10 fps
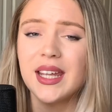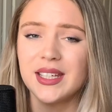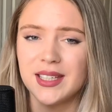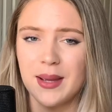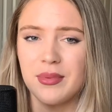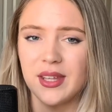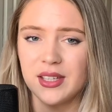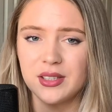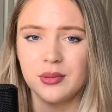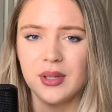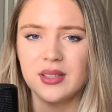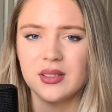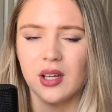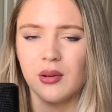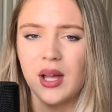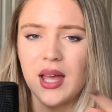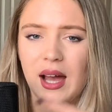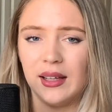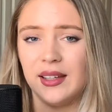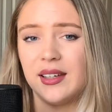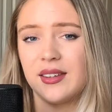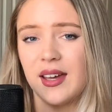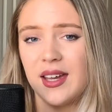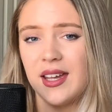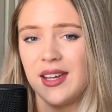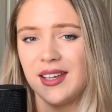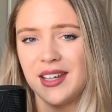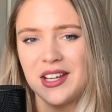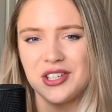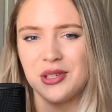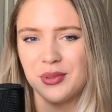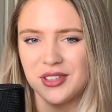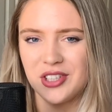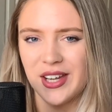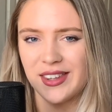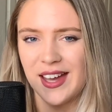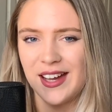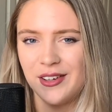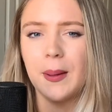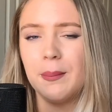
in depth into it, so I'll link that here in case you want to check that out.